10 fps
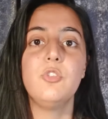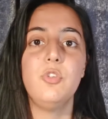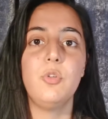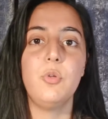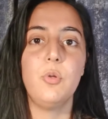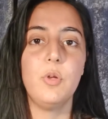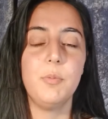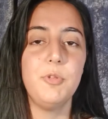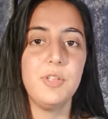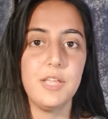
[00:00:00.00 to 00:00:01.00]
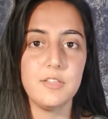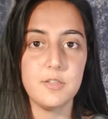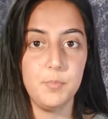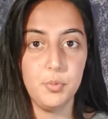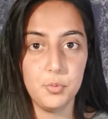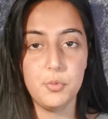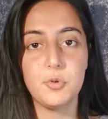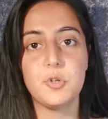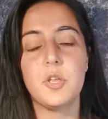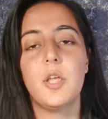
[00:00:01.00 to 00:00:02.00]
to communicate
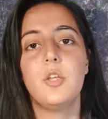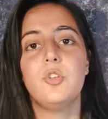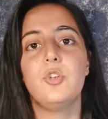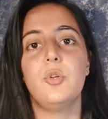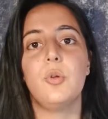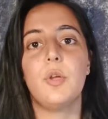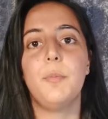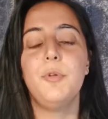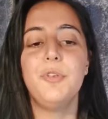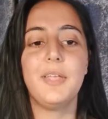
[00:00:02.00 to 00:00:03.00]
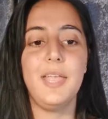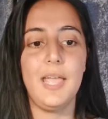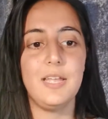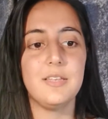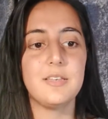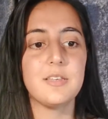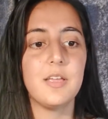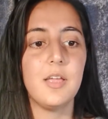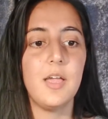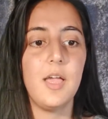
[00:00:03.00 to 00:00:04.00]
support, to communicate
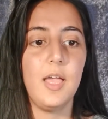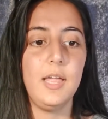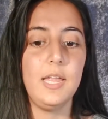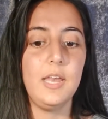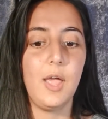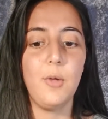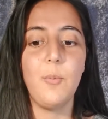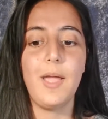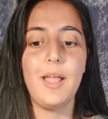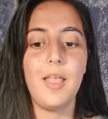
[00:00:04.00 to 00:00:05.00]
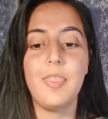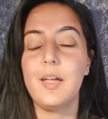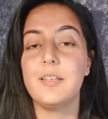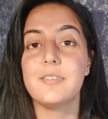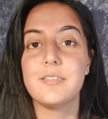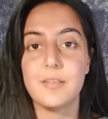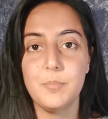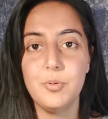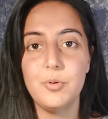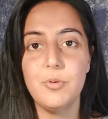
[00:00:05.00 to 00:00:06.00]
in a way that is
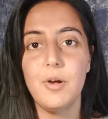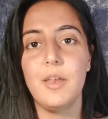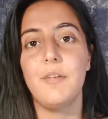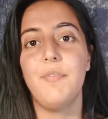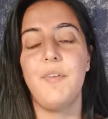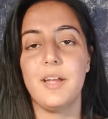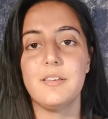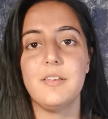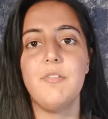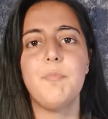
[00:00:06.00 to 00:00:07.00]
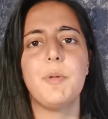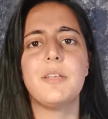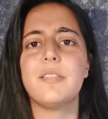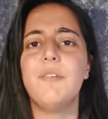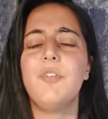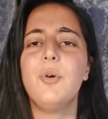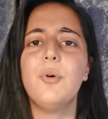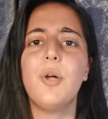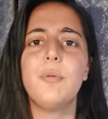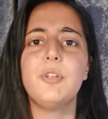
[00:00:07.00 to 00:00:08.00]
simple and effective. Because if
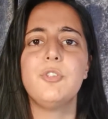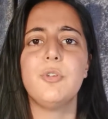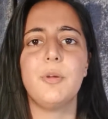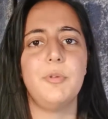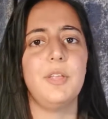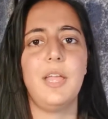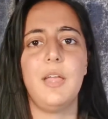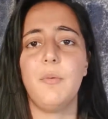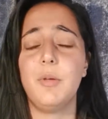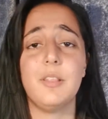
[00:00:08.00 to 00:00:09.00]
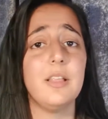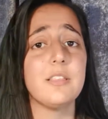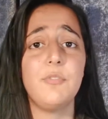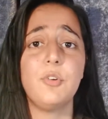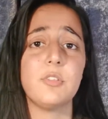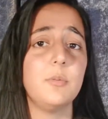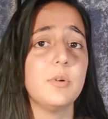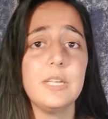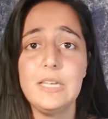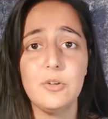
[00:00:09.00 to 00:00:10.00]
you're going to communicate with, let's say for example,
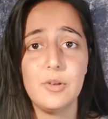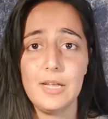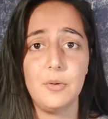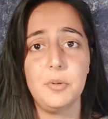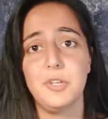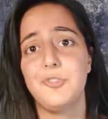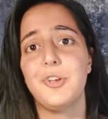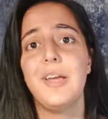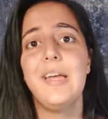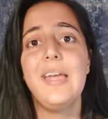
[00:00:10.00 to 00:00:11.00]
clinical language,